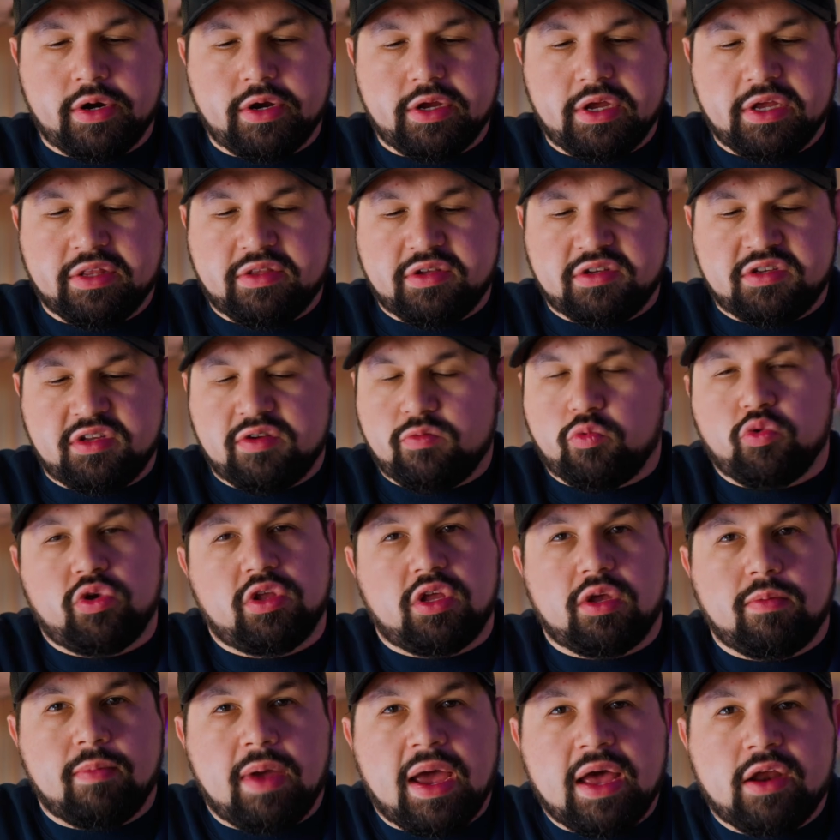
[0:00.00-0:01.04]
it doesn't
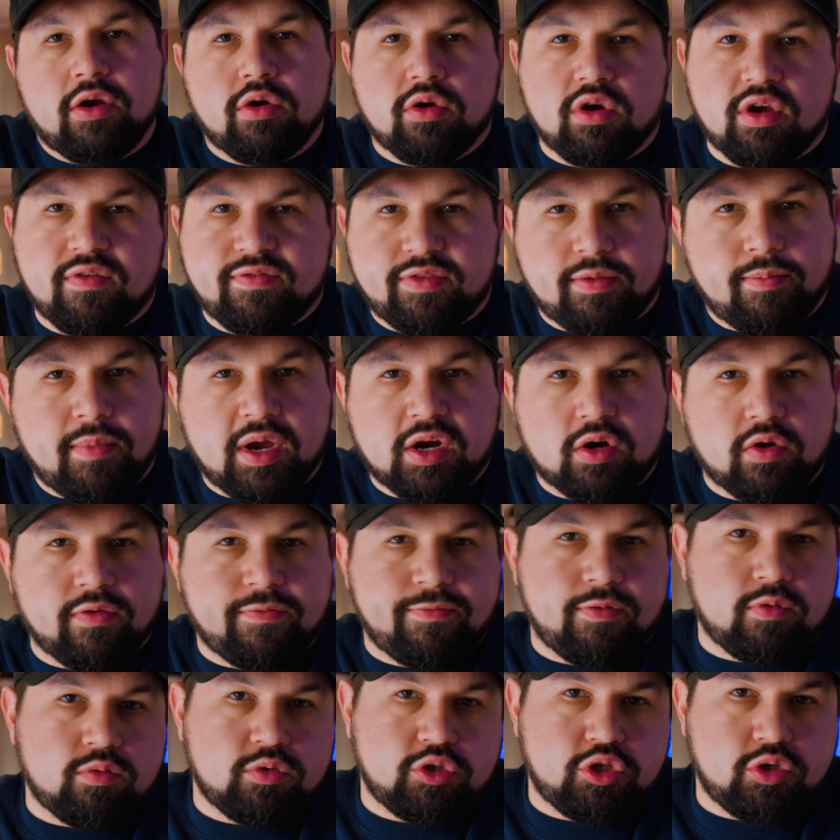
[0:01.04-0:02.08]
really matter if the
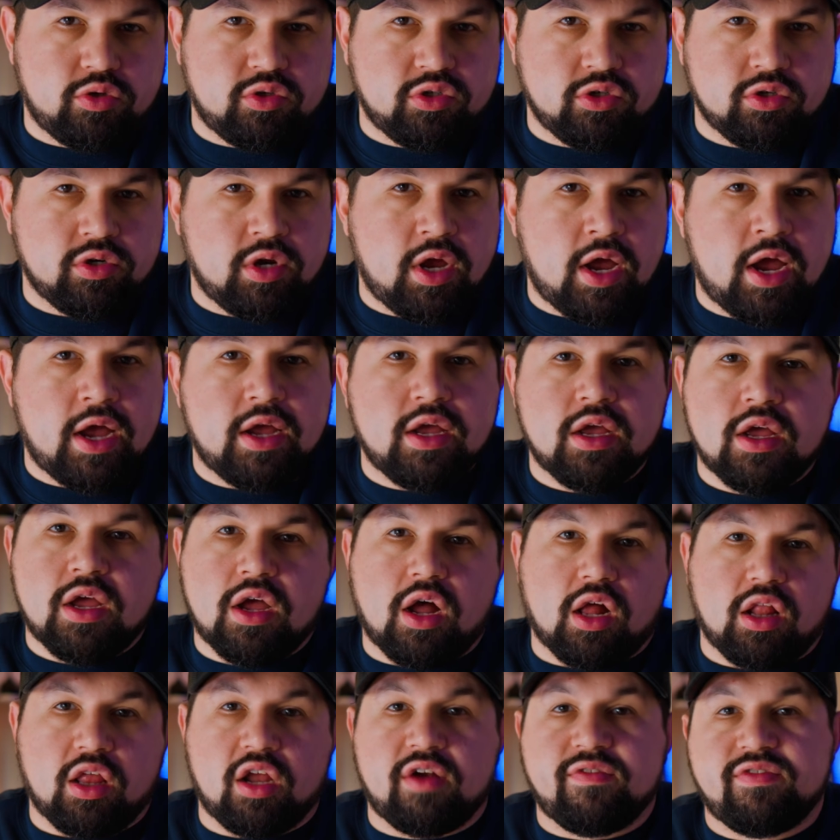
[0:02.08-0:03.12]
microphone shows or not.
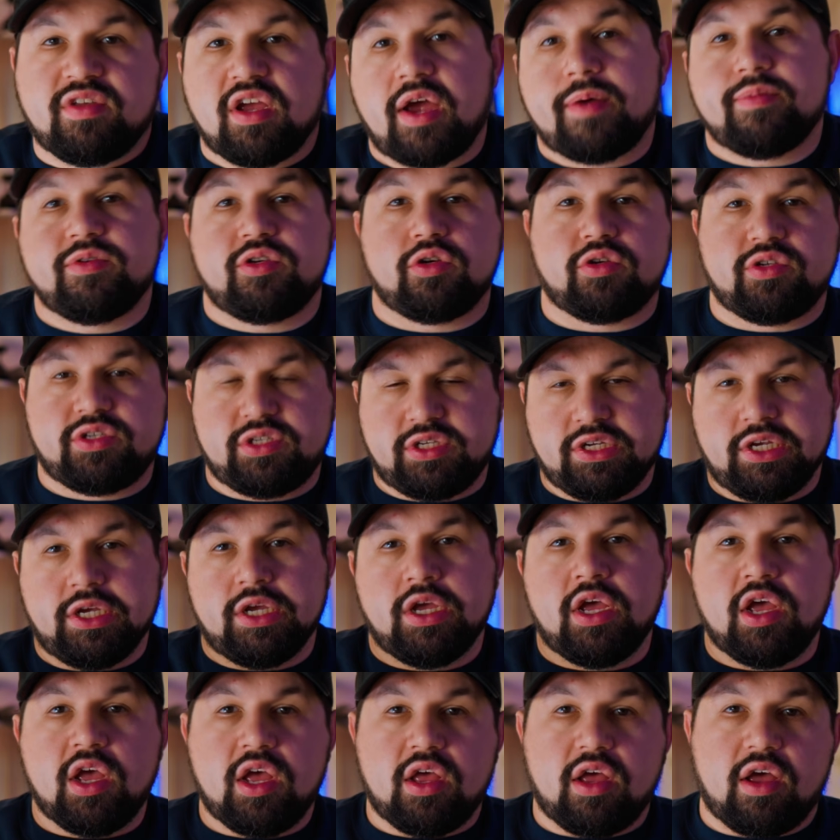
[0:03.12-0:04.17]
A lot of times you'll see
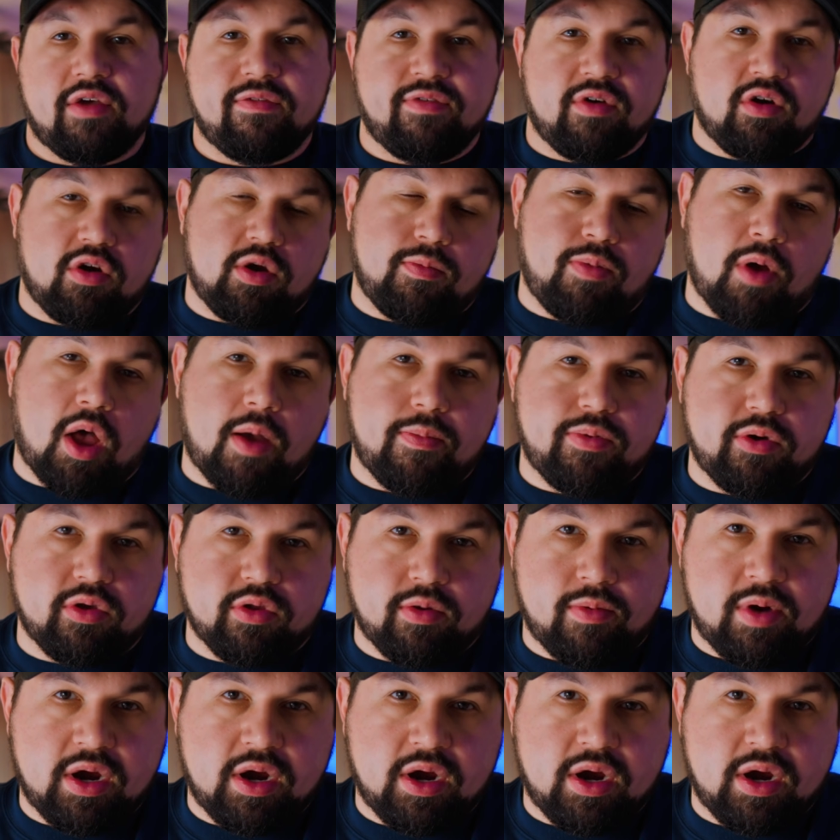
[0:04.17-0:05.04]
a very popular